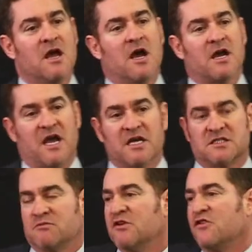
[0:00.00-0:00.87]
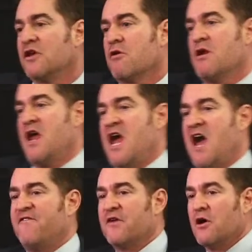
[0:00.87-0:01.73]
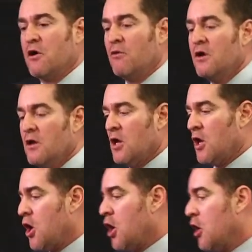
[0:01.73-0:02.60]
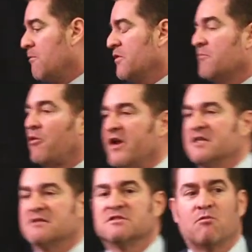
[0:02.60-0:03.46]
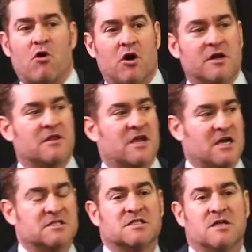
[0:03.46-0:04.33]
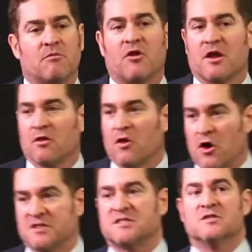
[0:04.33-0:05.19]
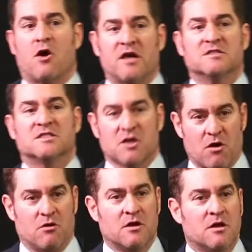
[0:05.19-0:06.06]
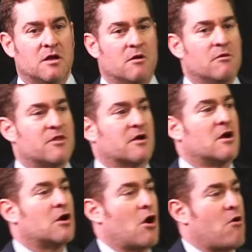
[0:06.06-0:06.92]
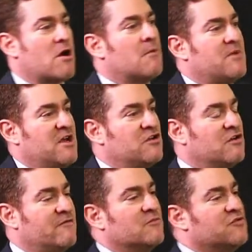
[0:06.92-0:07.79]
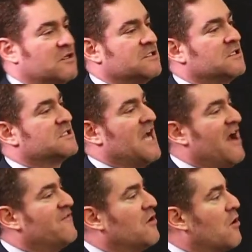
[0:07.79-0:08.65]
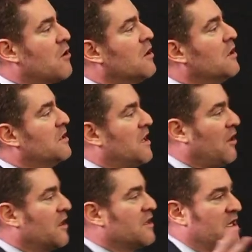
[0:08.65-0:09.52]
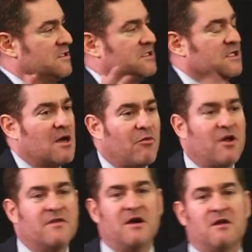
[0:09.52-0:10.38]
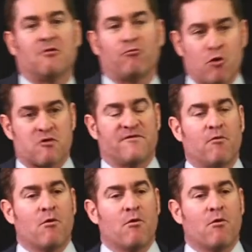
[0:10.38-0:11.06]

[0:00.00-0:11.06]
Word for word: a case which a year and a half ago um, the plaintiffs won and the NCAA lost 9 0, with a concurring opinion from Justice Kavanaugh telling the NCAA that word for